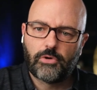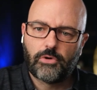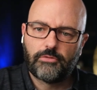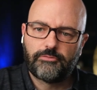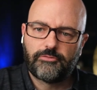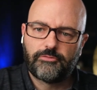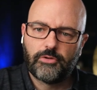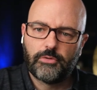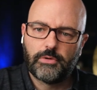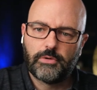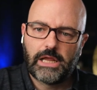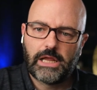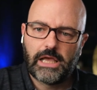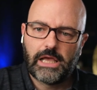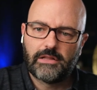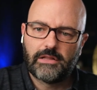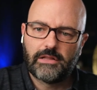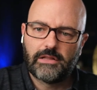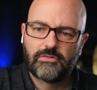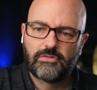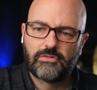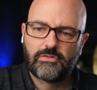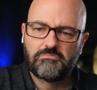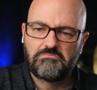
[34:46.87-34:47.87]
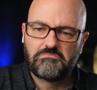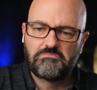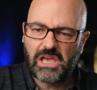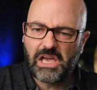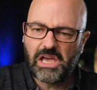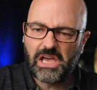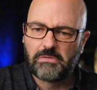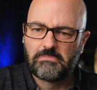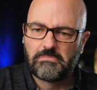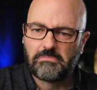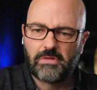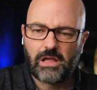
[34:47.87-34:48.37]
fluid heads.
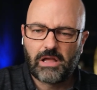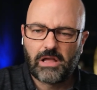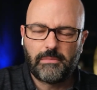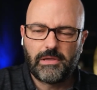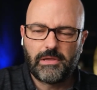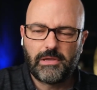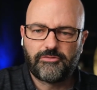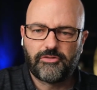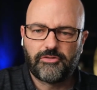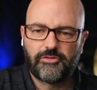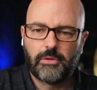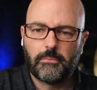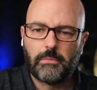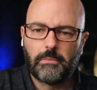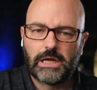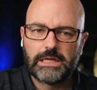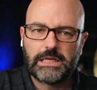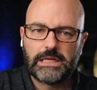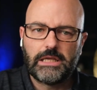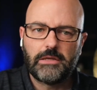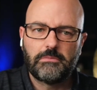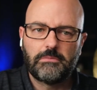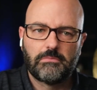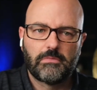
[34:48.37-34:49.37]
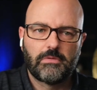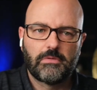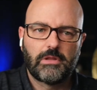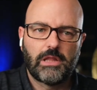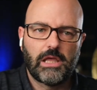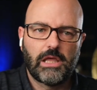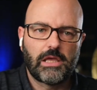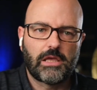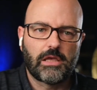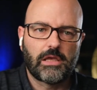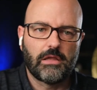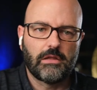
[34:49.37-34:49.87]
Yeah. I mean, for the money,
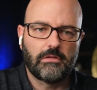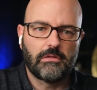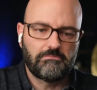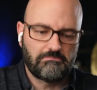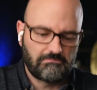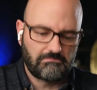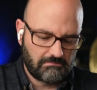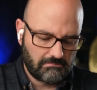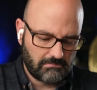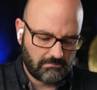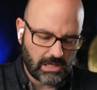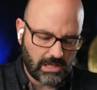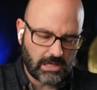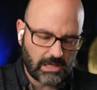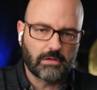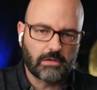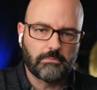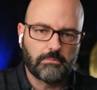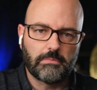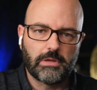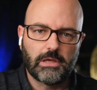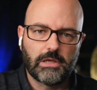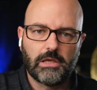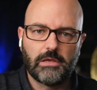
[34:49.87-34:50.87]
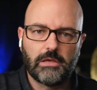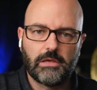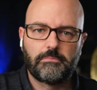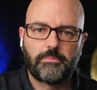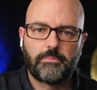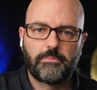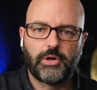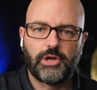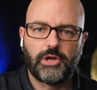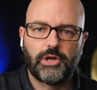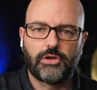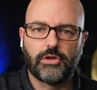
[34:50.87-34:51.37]
they can be
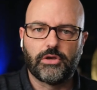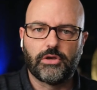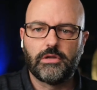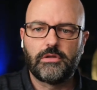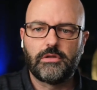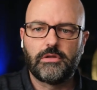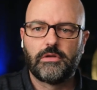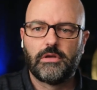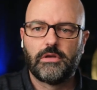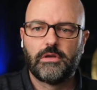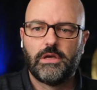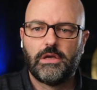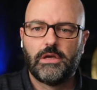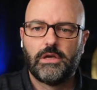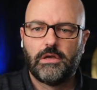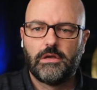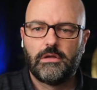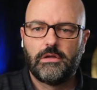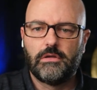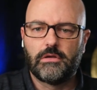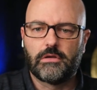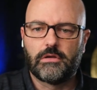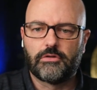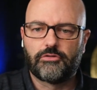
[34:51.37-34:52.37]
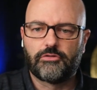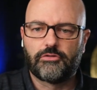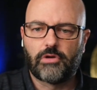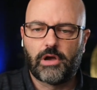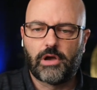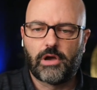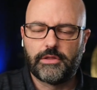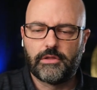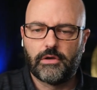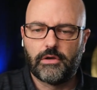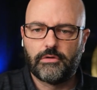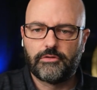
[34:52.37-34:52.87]
pretty good. You can
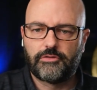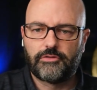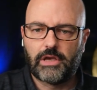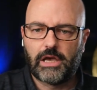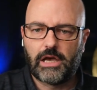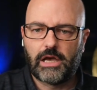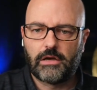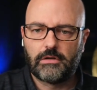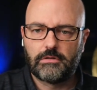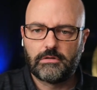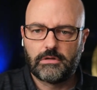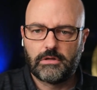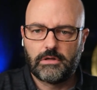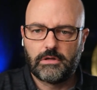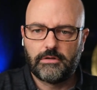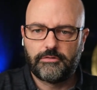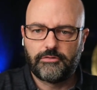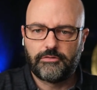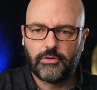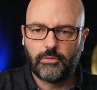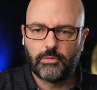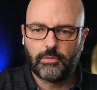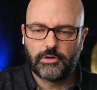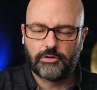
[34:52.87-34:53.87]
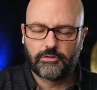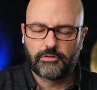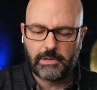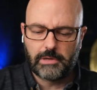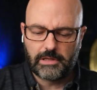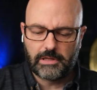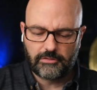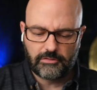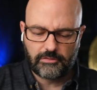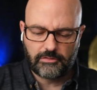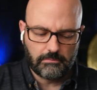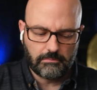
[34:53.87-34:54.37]
try those out. If you want to
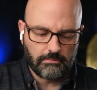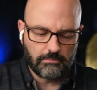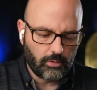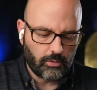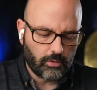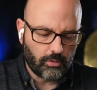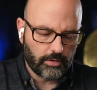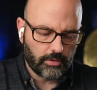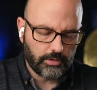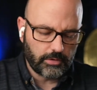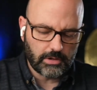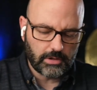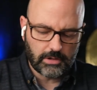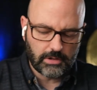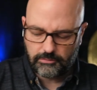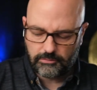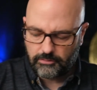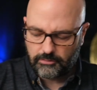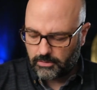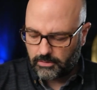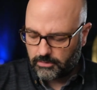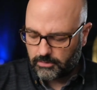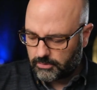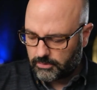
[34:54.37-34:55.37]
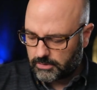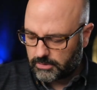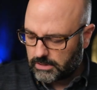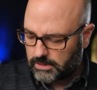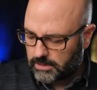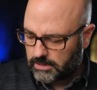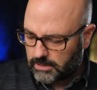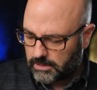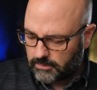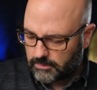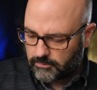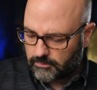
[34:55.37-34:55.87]
spend some more, you could start
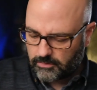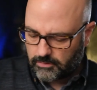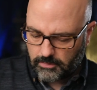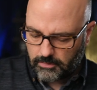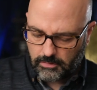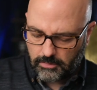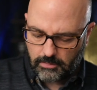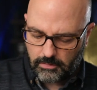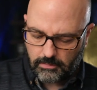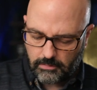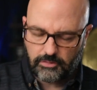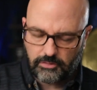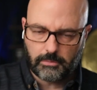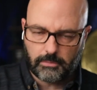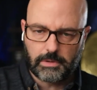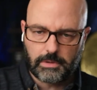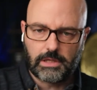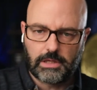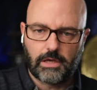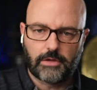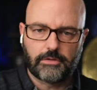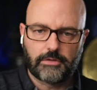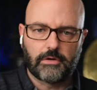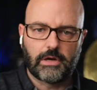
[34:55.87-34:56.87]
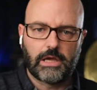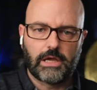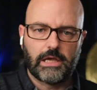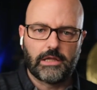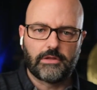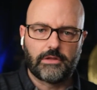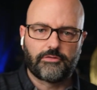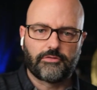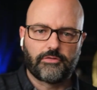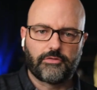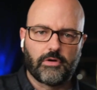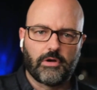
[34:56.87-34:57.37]
looking into some of the other
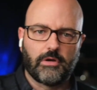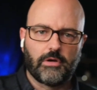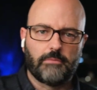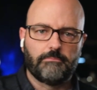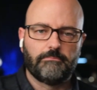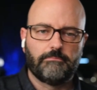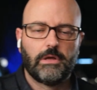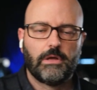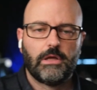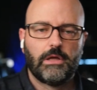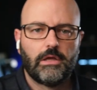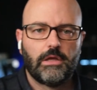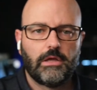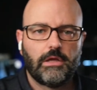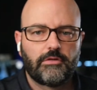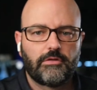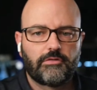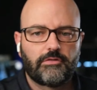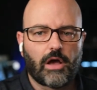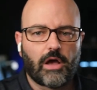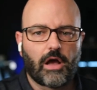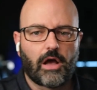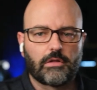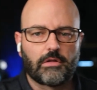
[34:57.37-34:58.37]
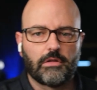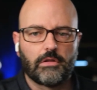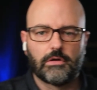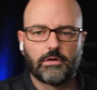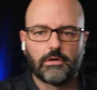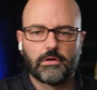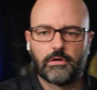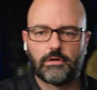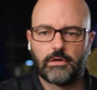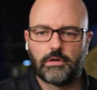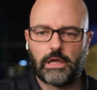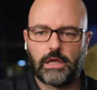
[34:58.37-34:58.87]
heads from
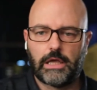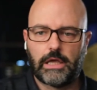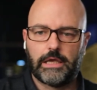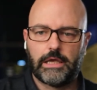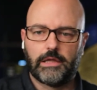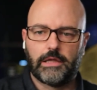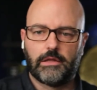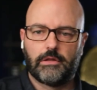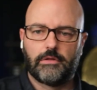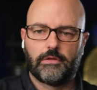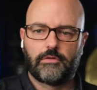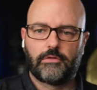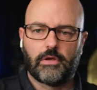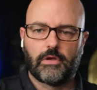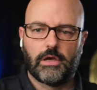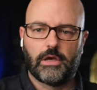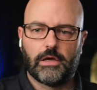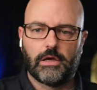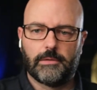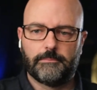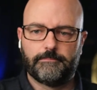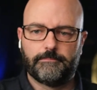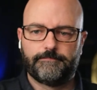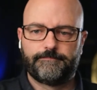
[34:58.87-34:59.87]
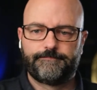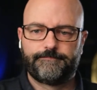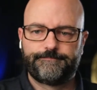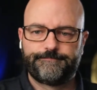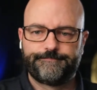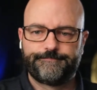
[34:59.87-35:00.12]
Sockler. And I'm